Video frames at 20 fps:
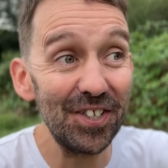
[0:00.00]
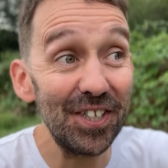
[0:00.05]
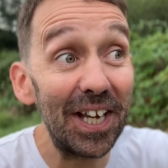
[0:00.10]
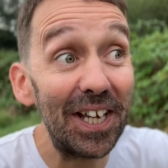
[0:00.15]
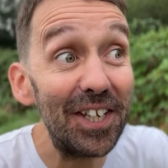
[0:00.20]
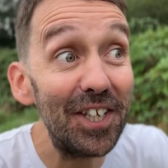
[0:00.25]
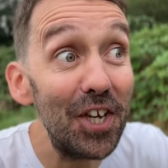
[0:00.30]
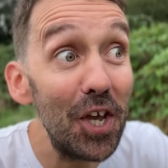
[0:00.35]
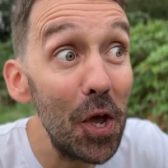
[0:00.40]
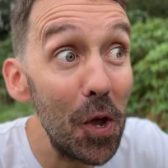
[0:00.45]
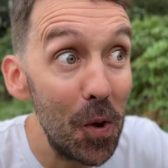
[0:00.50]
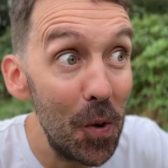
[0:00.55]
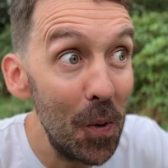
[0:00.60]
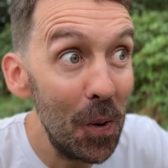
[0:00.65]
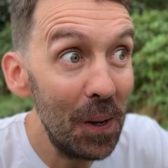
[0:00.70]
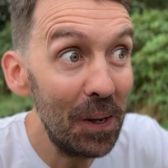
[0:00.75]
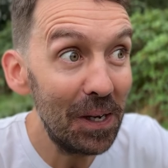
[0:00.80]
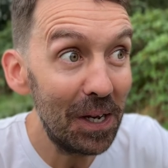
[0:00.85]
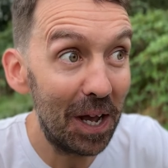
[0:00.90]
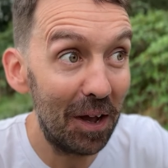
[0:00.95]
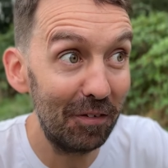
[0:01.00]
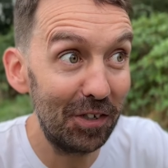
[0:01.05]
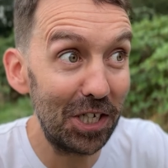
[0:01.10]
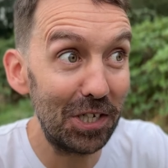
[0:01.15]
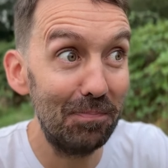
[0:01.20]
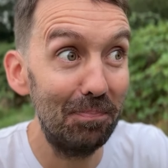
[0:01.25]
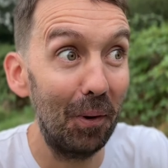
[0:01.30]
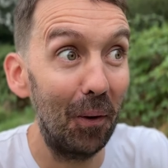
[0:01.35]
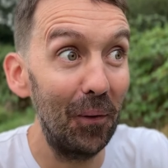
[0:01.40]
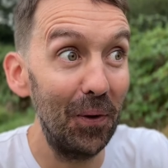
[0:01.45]
you have
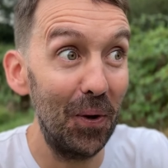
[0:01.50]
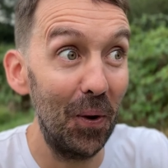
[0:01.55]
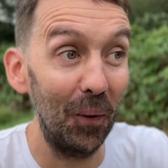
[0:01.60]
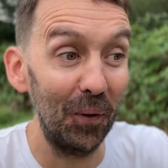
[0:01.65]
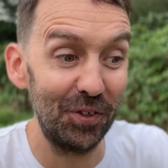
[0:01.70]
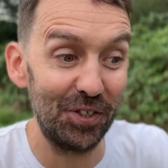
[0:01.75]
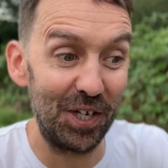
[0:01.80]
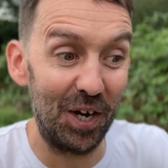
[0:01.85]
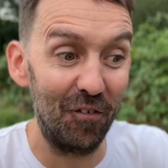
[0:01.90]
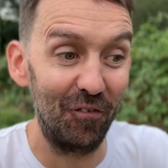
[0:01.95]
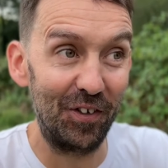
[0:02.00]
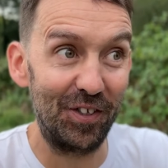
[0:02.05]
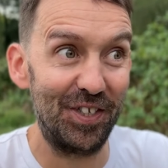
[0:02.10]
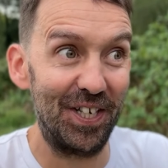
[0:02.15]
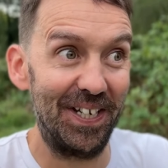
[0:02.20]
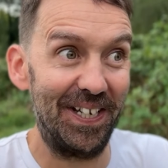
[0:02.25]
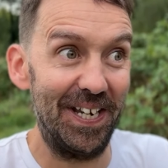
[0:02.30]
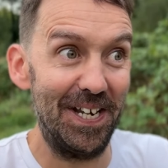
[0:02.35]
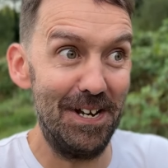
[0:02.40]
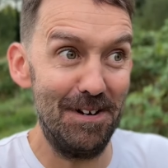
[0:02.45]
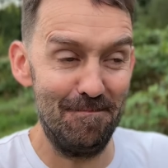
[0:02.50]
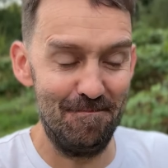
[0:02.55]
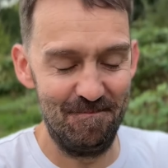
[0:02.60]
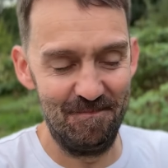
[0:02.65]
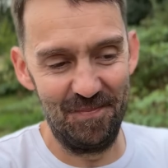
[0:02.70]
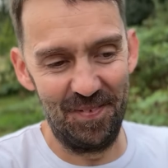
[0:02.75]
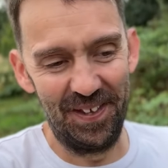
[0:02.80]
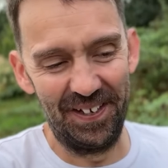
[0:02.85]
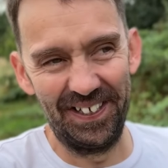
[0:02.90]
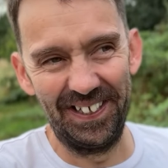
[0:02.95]
just bought yourself a ticket
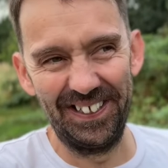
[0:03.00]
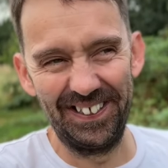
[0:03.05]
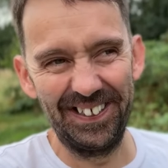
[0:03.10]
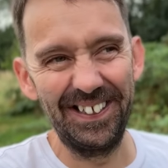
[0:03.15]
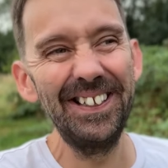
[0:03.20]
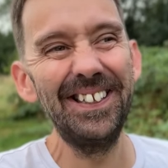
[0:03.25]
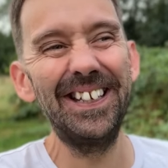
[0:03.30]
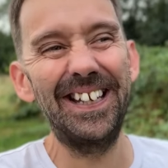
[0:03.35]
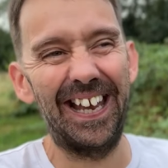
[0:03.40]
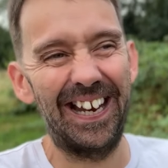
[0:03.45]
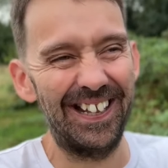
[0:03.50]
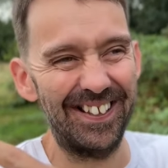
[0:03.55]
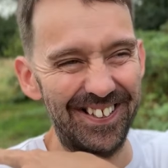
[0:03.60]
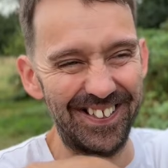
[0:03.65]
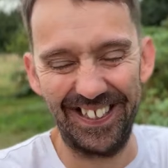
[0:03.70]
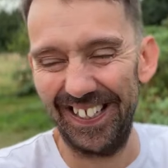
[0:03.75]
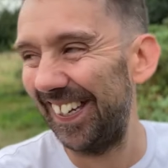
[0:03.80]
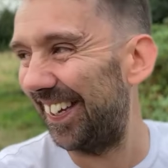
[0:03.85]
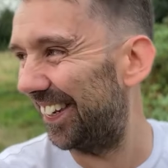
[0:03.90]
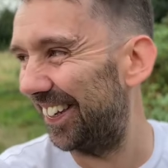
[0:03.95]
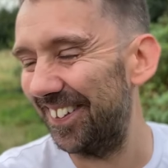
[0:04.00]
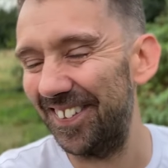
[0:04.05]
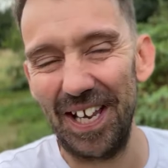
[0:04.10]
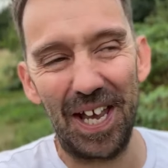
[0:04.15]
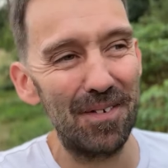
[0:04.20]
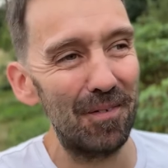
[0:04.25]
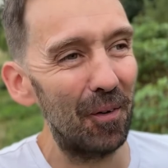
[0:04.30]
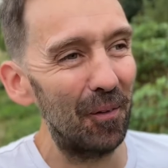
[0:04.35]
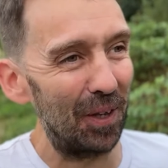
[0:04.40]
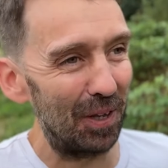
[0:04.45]
to get a seat at a
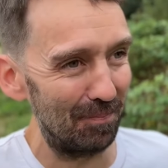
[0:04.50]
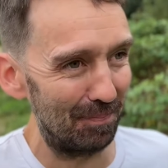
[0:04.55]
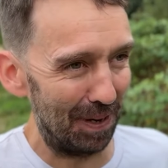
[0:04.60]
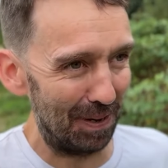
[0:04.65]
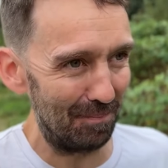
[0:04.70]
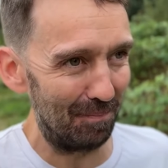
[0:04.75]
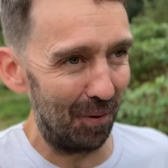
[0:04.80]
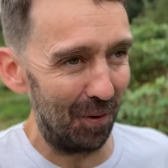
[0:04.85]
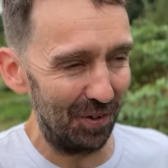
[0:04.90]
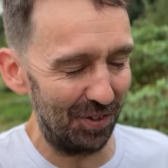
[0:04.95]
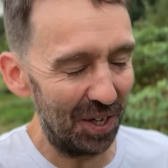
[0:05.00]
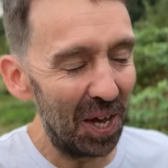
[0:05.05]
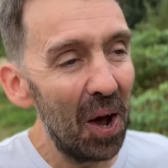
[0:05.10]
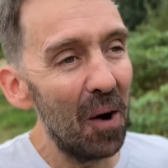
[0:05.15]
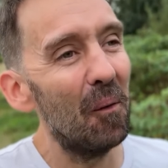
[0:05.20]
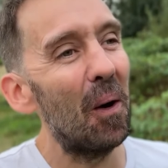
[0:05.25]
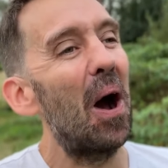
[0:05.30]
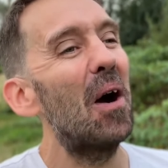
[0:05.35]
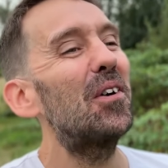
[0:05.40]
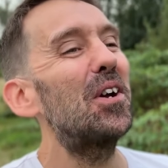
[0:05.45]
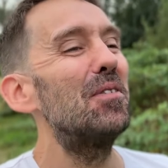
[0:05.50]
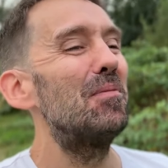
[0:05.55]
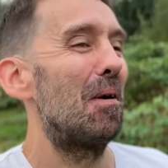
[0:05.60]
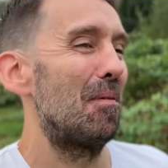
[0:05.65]
table with the big boys. Welcome